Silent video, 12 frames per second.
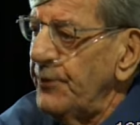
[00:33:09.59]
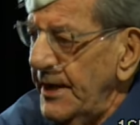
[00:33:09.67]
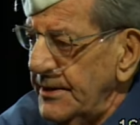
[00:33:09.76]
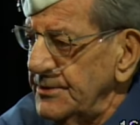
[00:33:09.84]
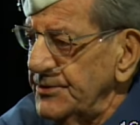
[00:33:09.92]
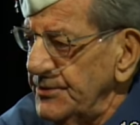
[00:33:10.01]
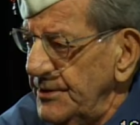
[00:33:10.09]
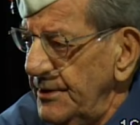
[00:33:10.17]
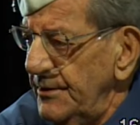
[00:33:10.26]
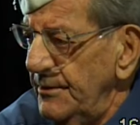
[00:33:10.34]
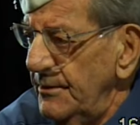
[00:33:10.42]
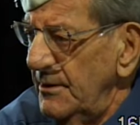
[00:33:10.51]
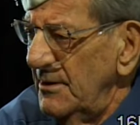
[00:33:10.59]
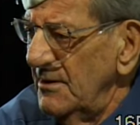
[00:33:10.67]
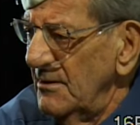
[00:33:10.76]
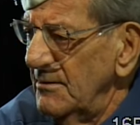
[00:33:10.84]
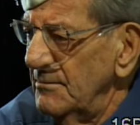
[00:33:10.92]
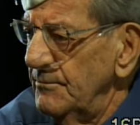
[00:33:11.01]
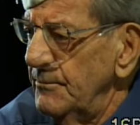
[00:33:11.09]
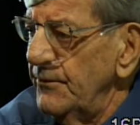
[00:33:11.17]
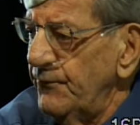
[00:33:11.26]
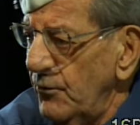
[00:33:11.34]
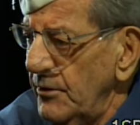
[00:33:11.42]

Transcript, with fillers: in it before that.